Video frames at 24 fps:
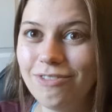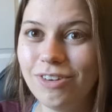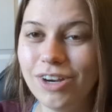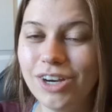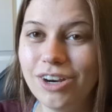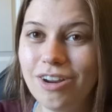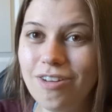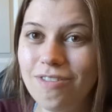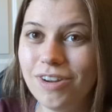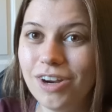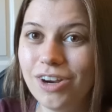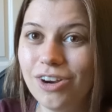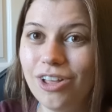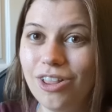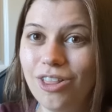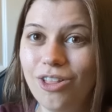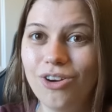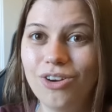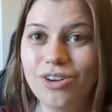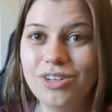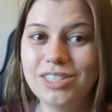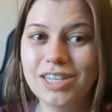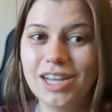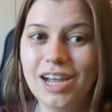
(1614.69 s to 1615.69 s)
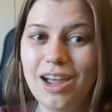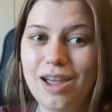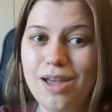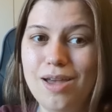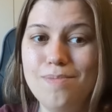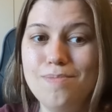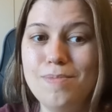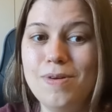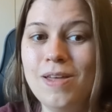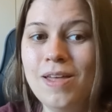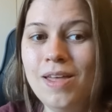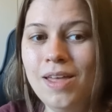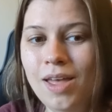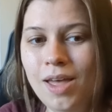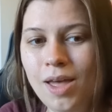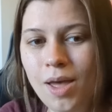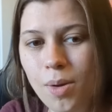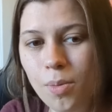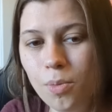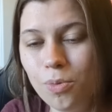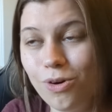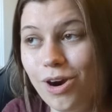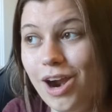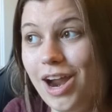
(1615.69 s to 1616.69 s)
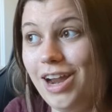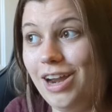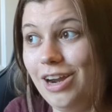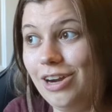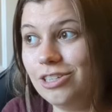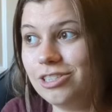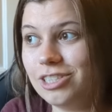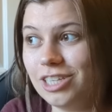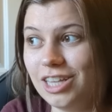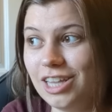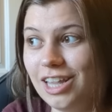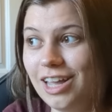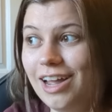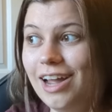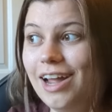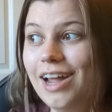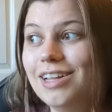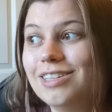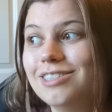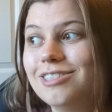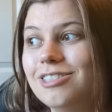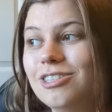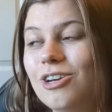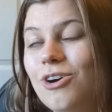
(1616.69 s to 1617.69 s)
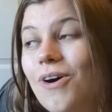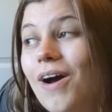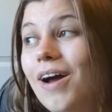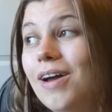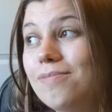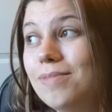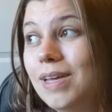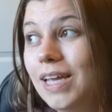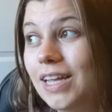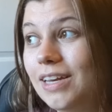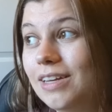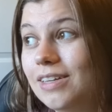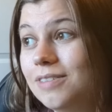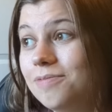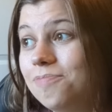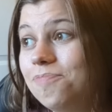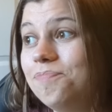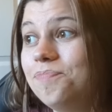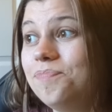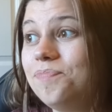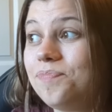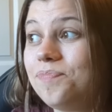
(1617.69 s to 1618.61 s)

very, very long time prior to that. So I mean,